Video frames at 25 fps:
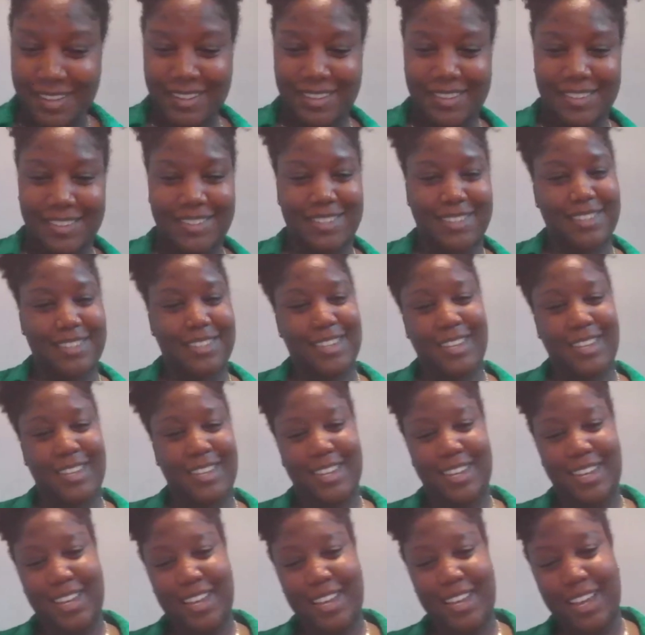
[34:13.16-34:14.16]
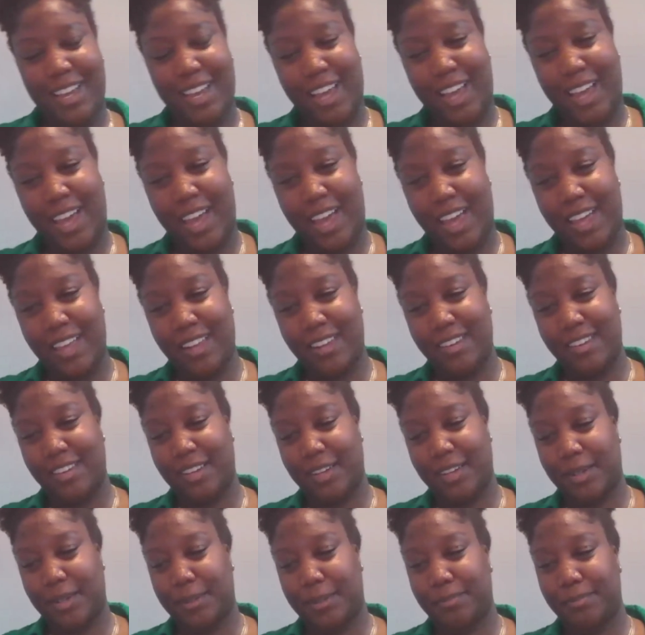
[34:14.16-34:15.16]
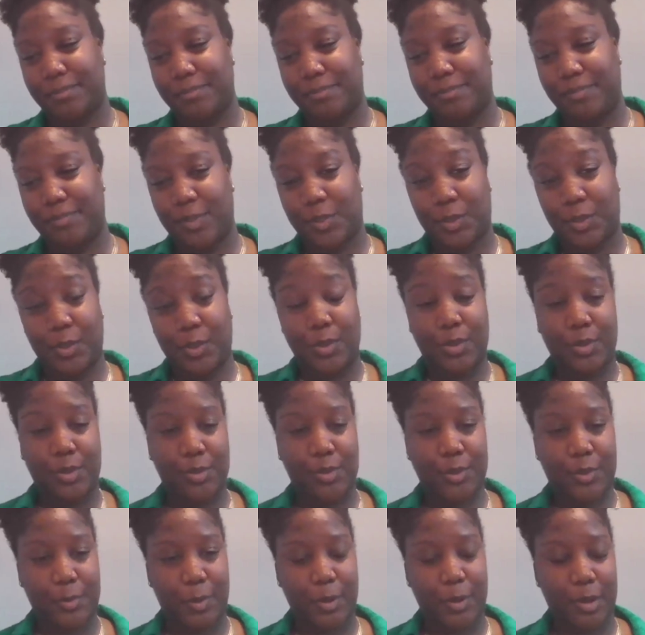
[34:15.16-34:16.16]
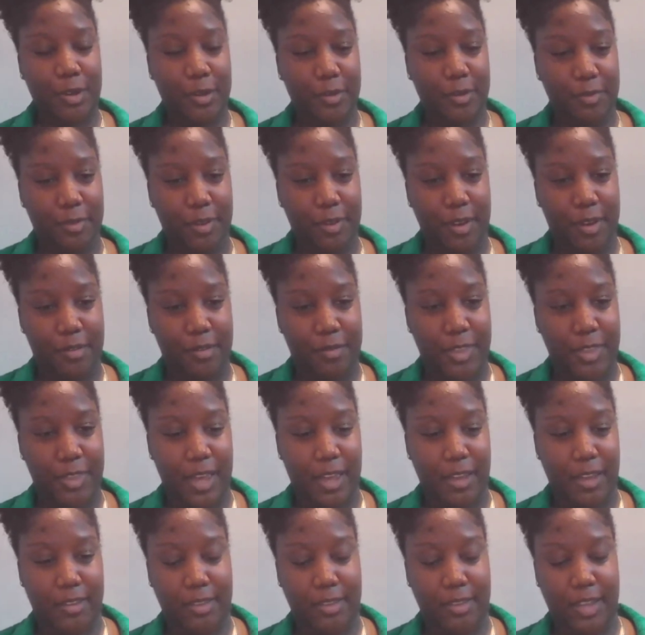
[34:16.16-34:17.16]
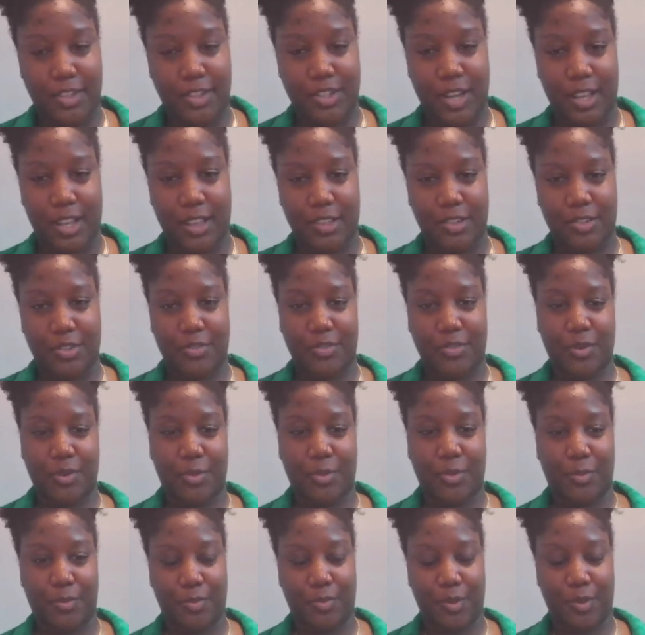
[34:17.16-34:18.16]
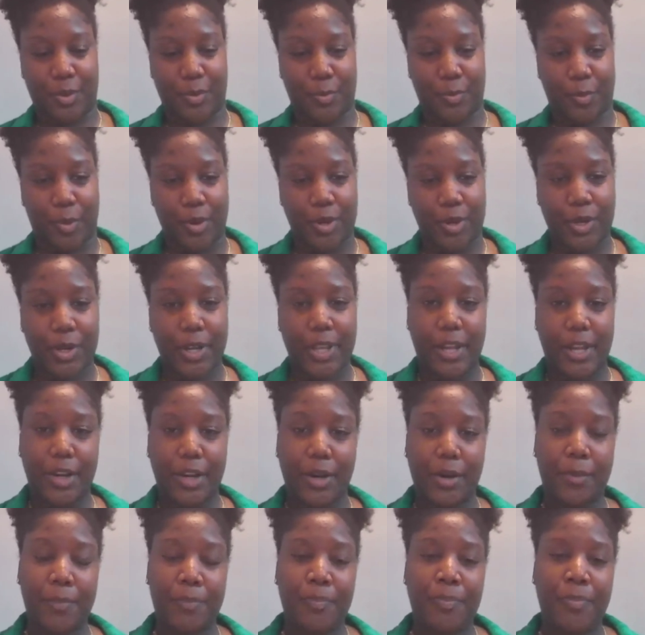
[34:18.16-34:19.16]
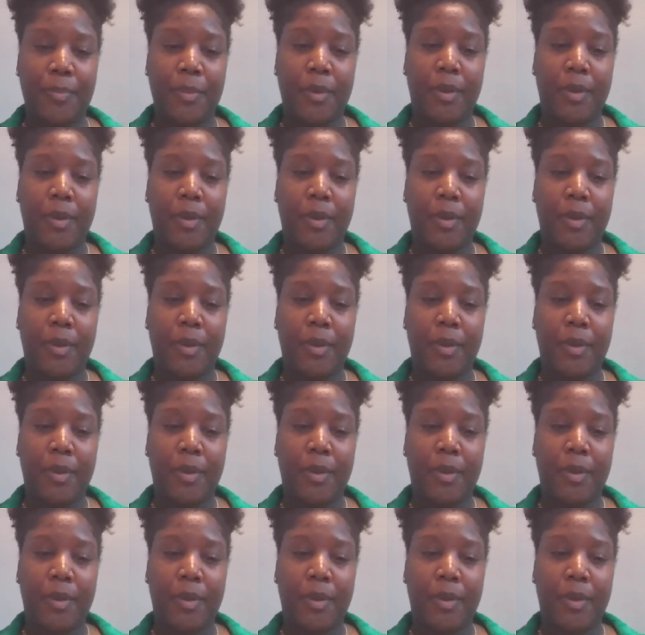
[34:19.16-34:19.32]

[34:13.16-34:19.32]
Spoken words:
Thanks. And so you spoke of that challenge of the water heater.